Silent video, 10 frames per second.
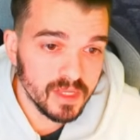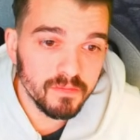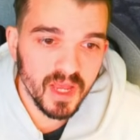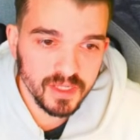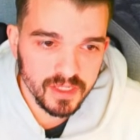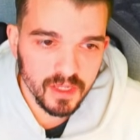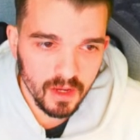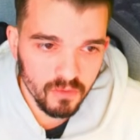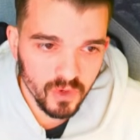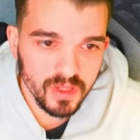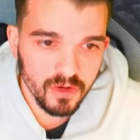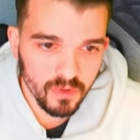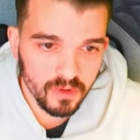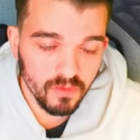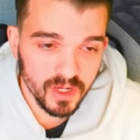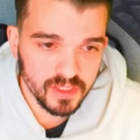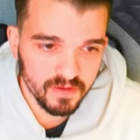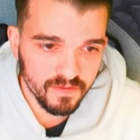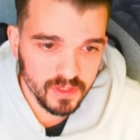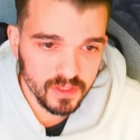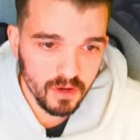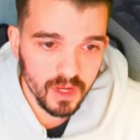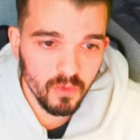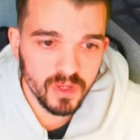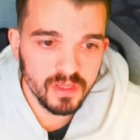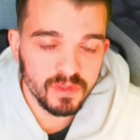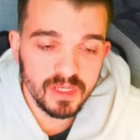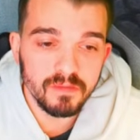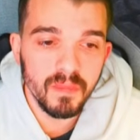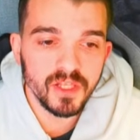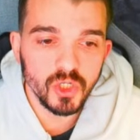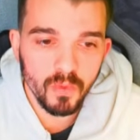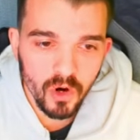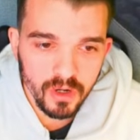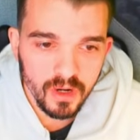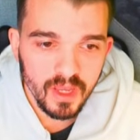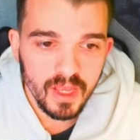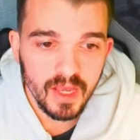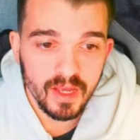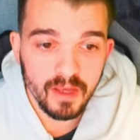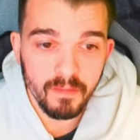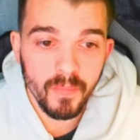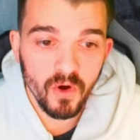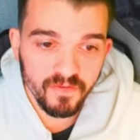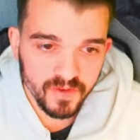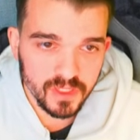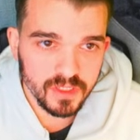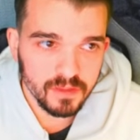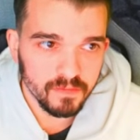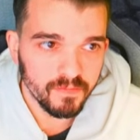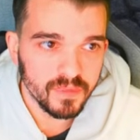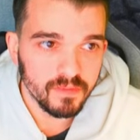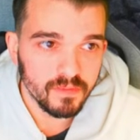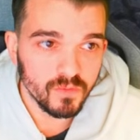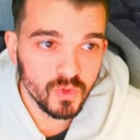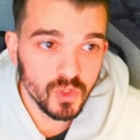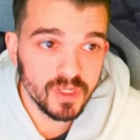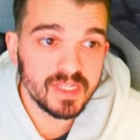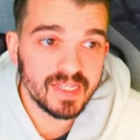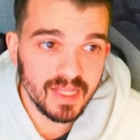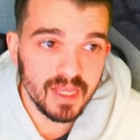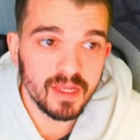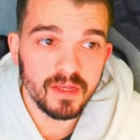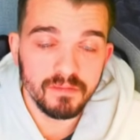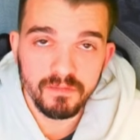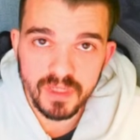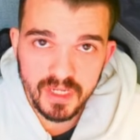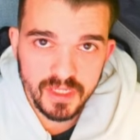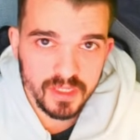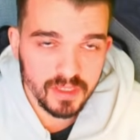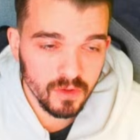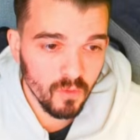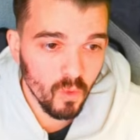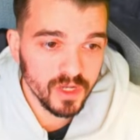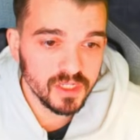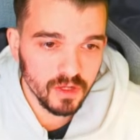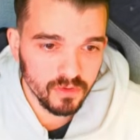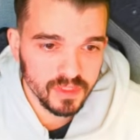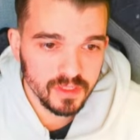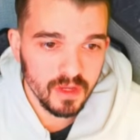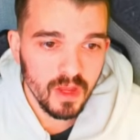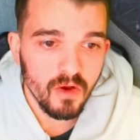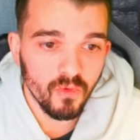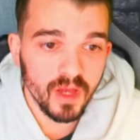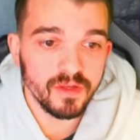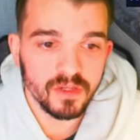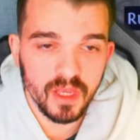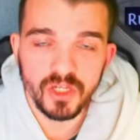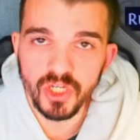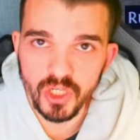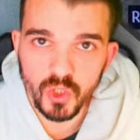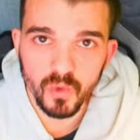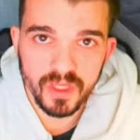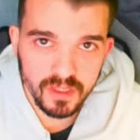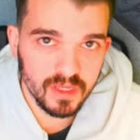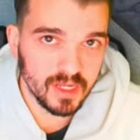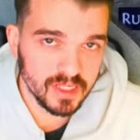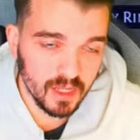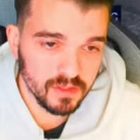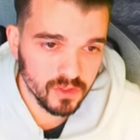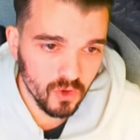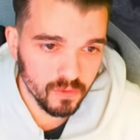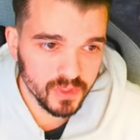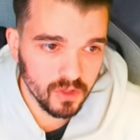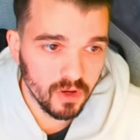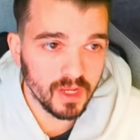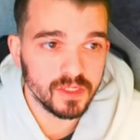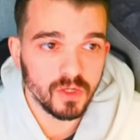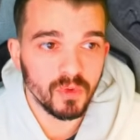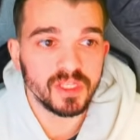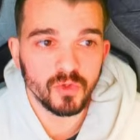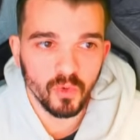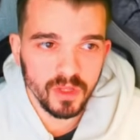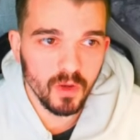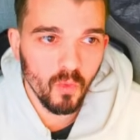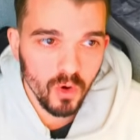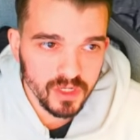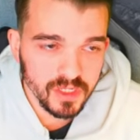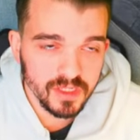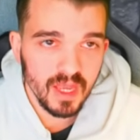it makes a really great difference. Okay, we did much more profits instilling these waystones rather than just with exalted orbs. Okay, so it's really worth